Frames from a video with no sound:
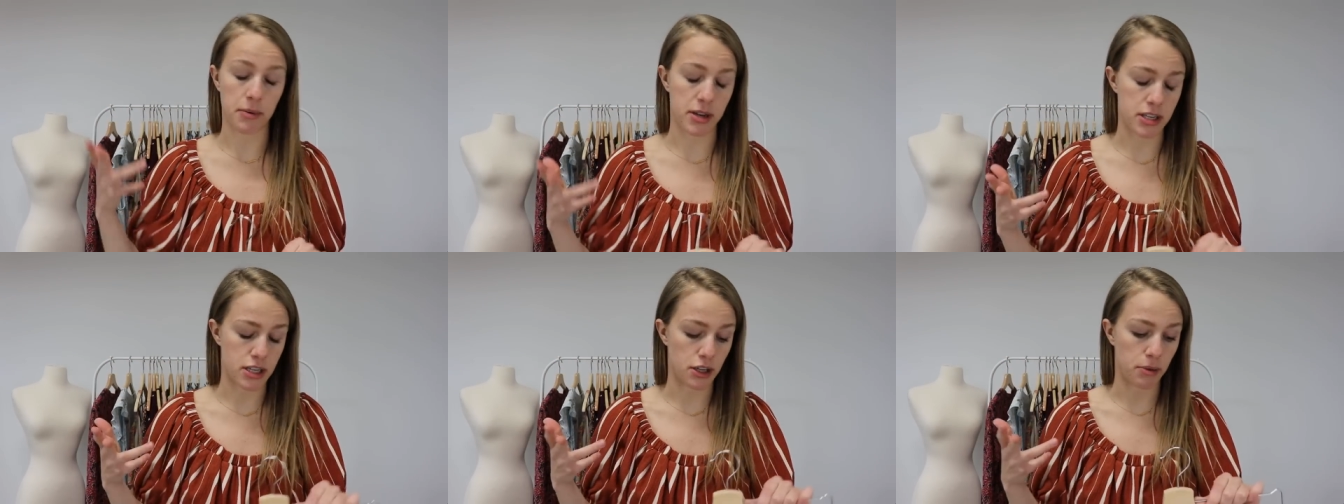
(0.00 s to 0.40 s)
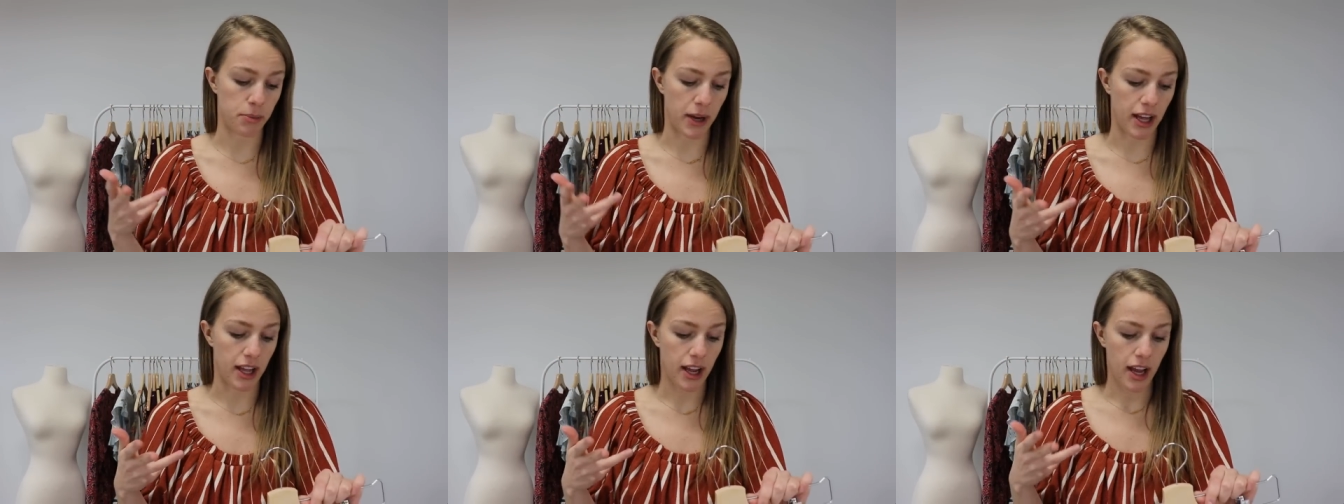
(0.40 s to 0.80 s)
went to,
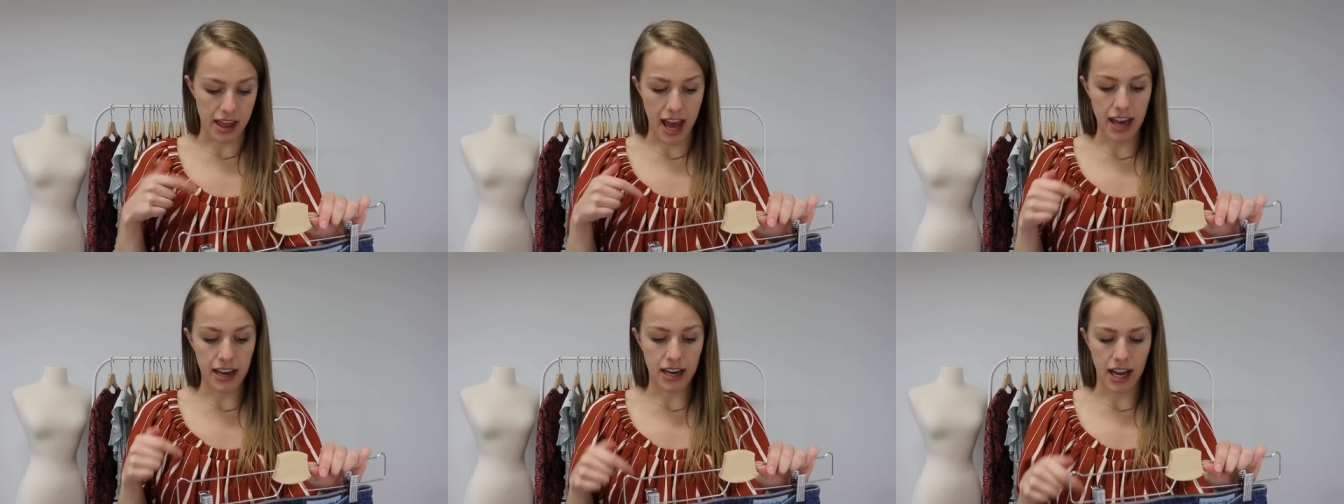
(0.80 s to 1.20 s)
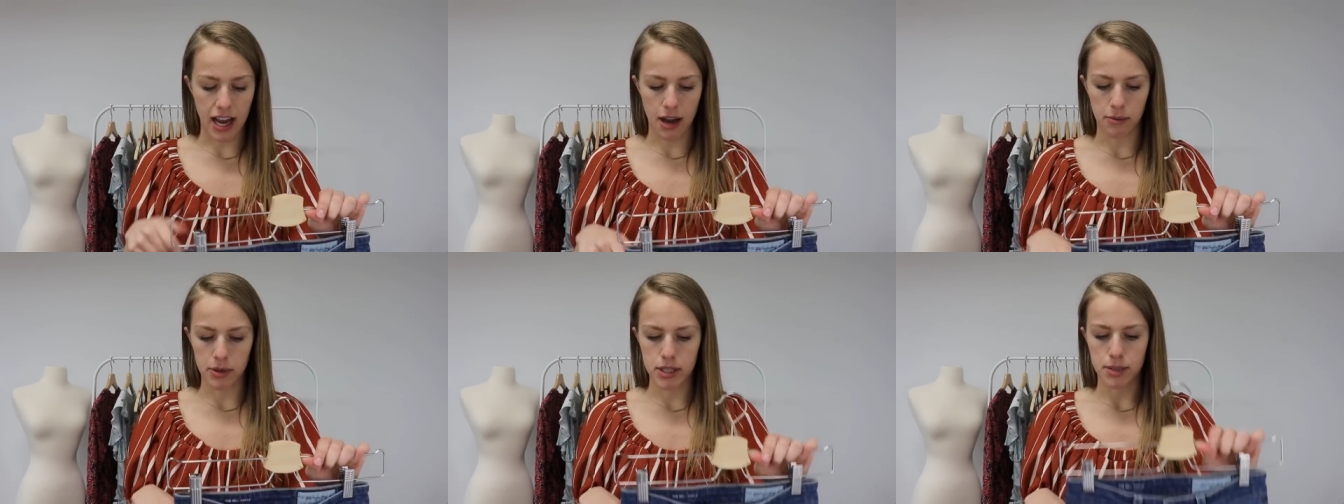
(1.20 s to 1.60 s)
but that
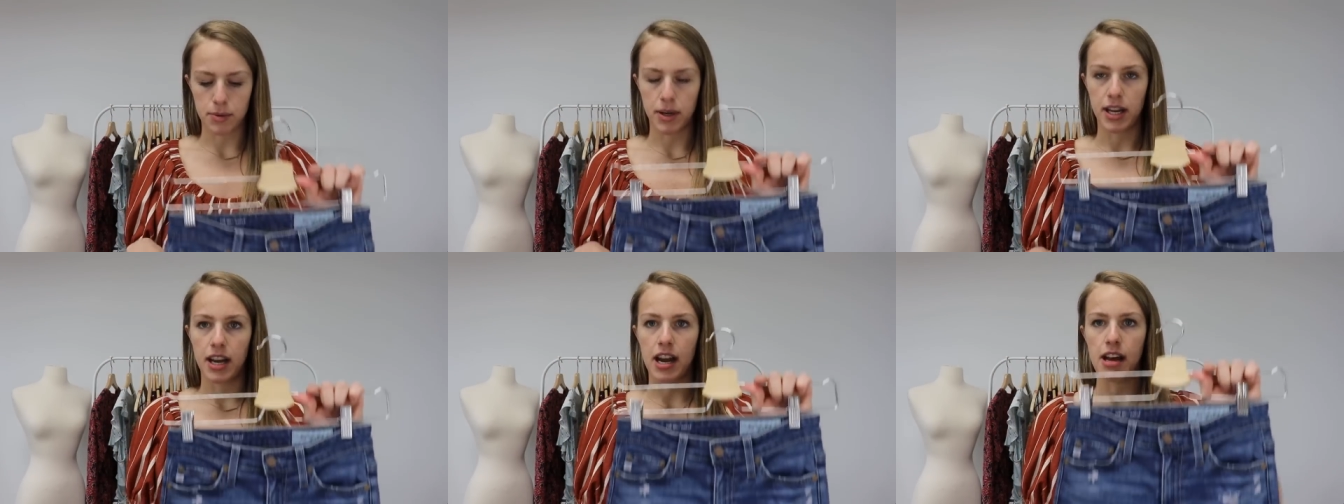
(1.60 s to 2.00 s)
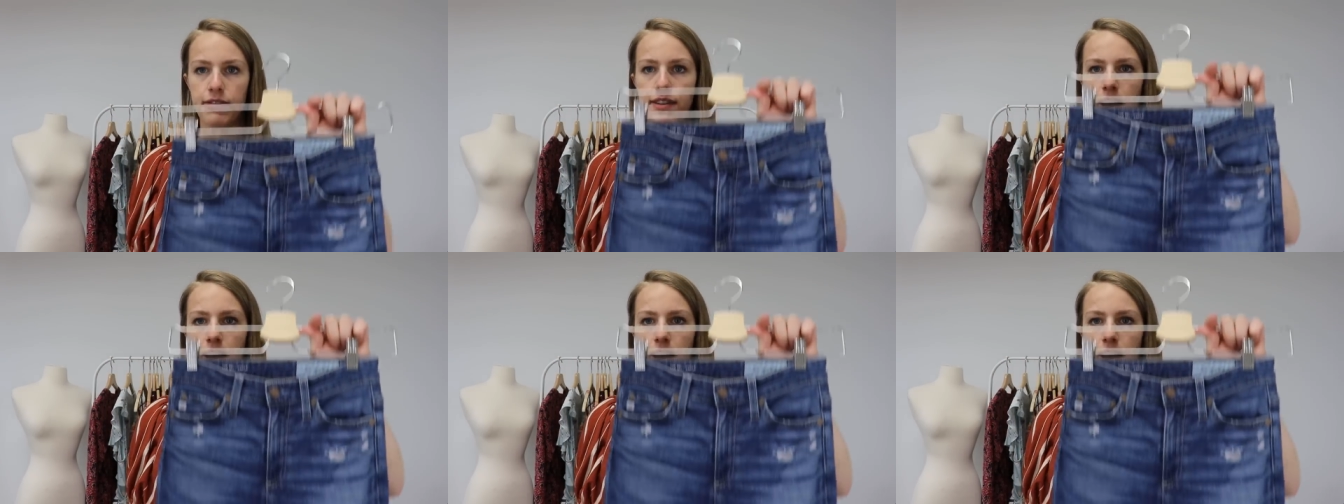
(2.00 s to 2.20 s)
night I went to one and I